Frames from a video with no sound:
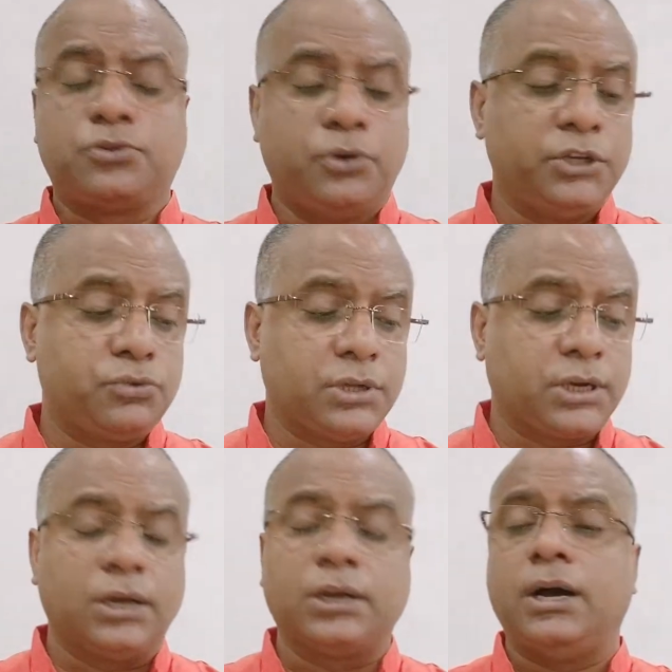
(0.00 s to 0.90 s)
going to the
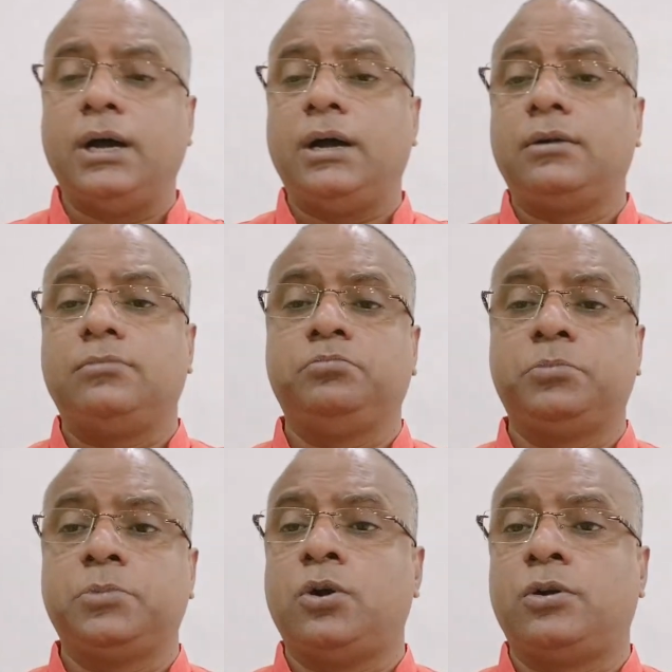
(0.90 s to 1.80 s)
Ganga
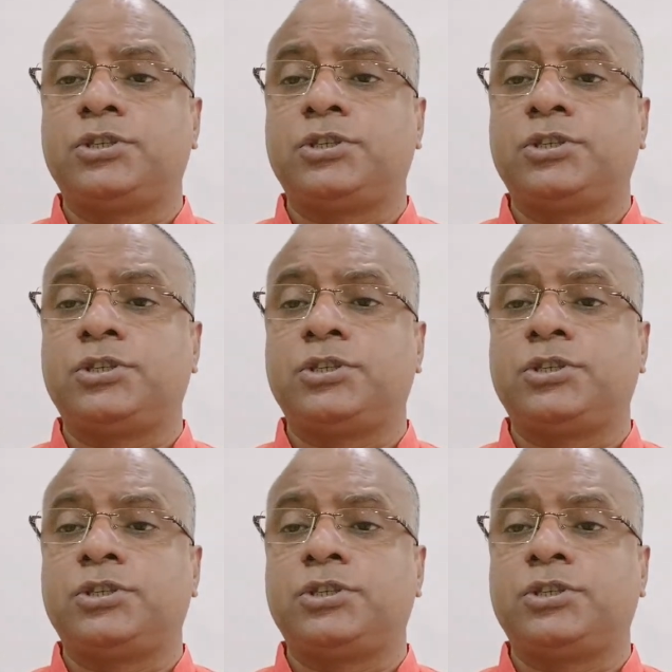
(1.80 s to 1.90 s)
or